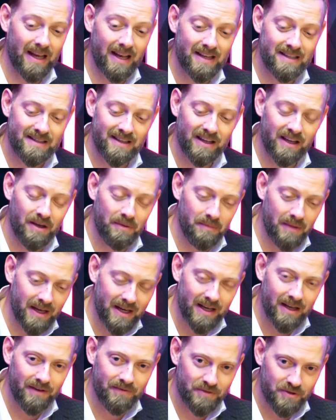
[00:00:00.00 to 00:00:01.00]
is the
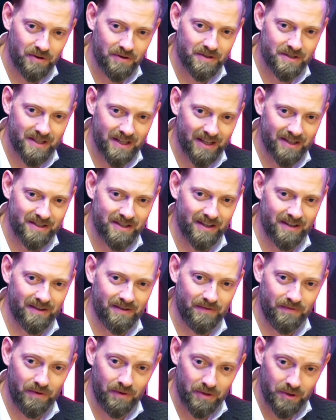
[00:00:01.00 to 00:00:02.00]
committee of
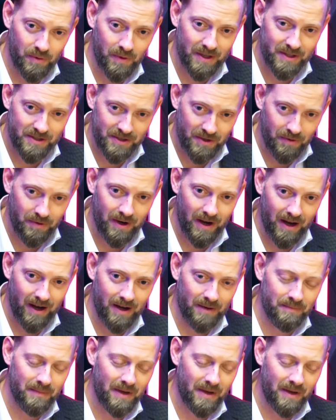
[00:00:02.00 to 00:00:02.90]
jurisdiction for U.S. SOCOM.